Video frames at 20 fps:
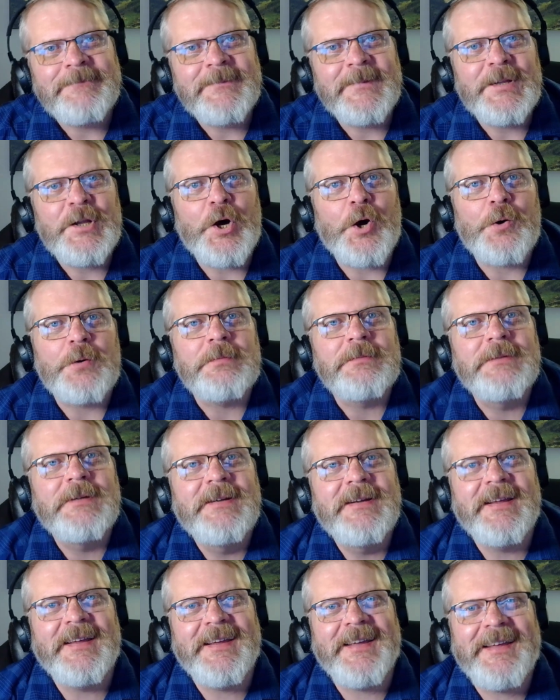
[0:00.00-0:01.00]
No,
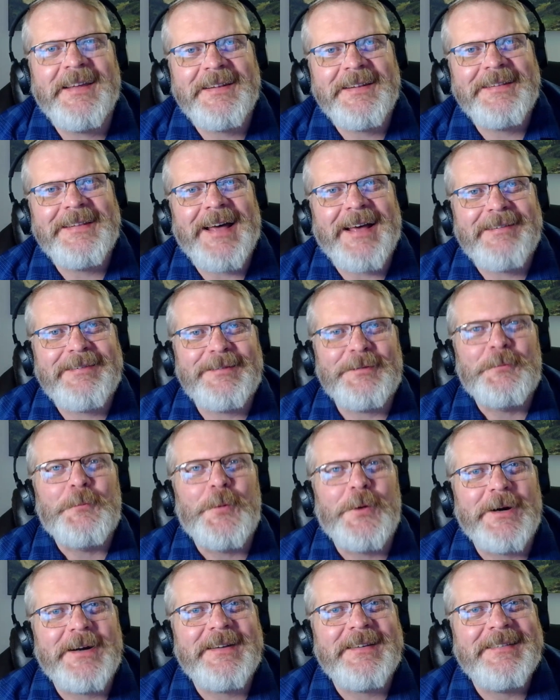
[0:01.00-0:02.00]
it doesn't
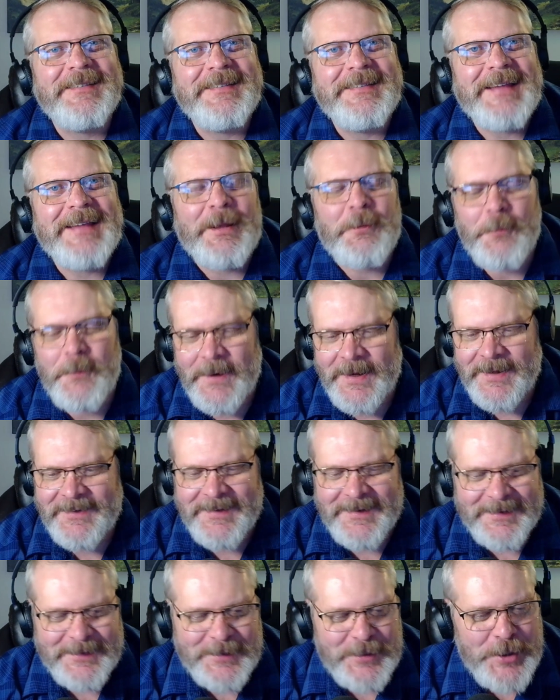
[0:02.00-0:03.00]
work that way.
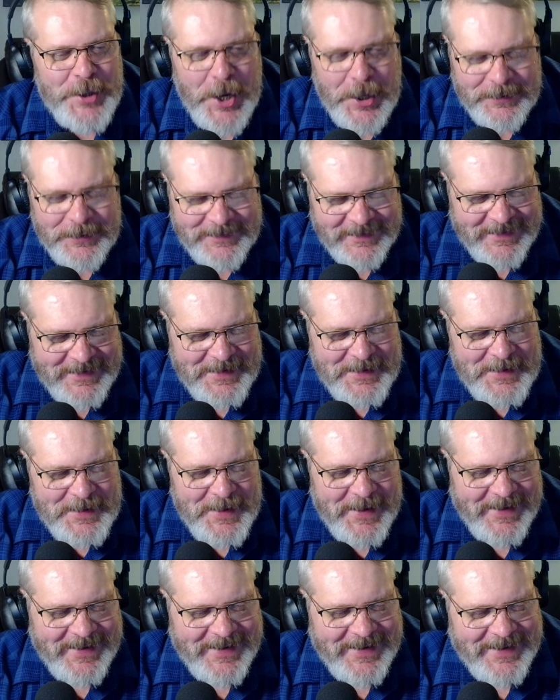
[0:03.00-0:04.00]
They're not,
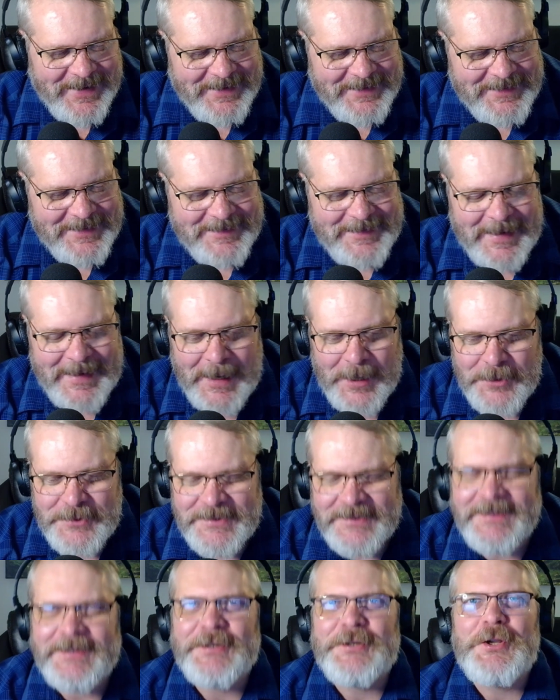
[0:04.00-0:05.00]
in this analogy,
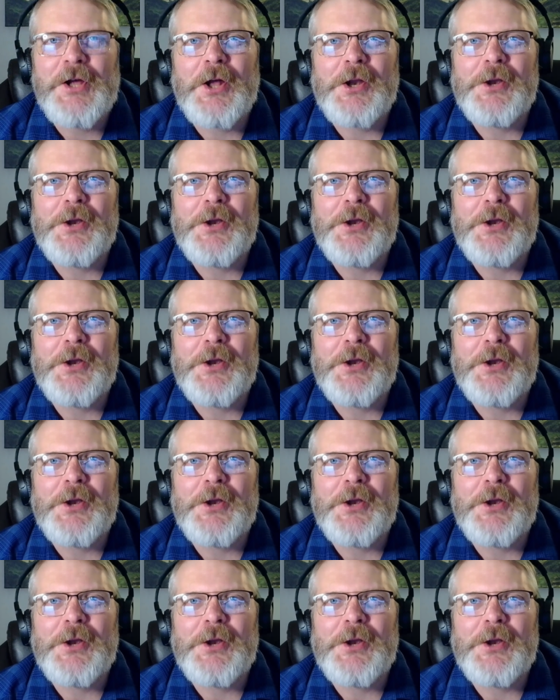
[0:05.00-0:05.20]
they're not